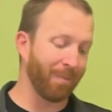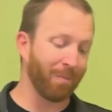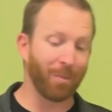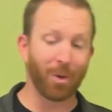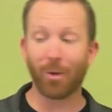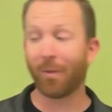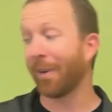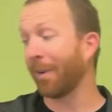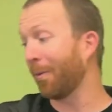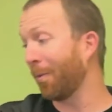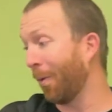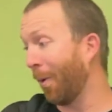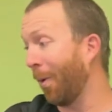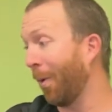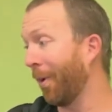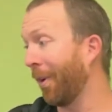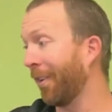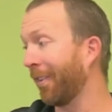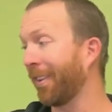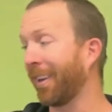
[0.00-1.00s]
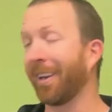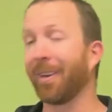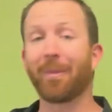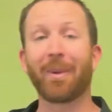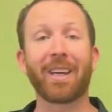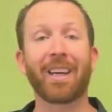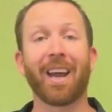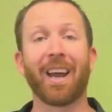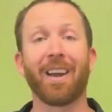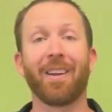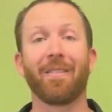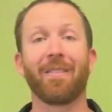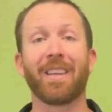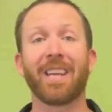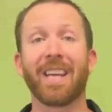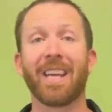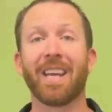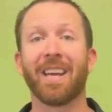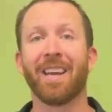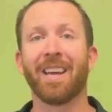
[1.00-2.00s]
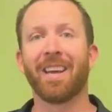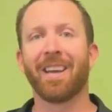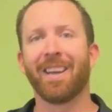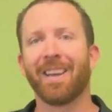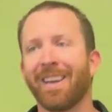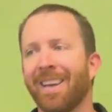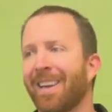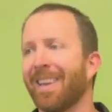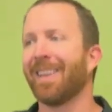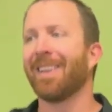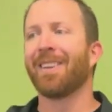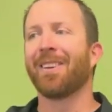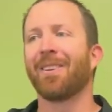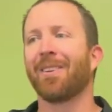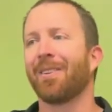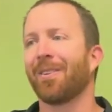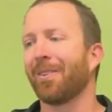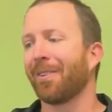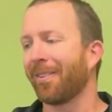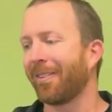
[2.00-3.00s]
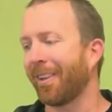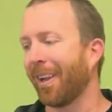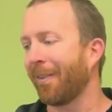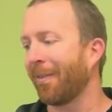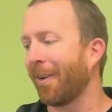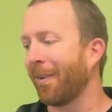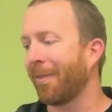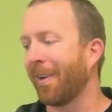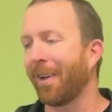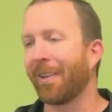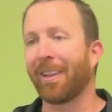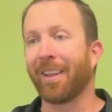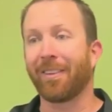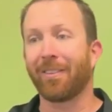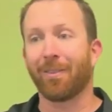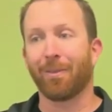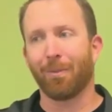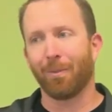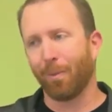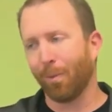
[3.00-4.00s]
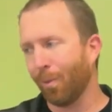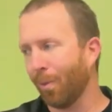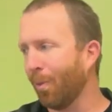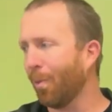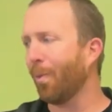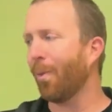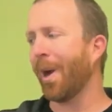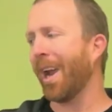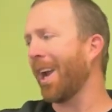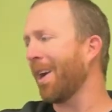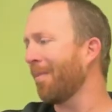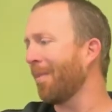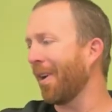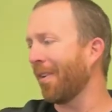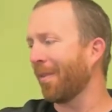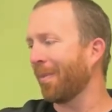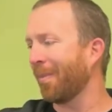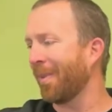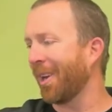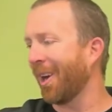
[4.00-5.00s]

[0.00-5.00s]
Moving forward is going to be kind of the stuff I found that's way above and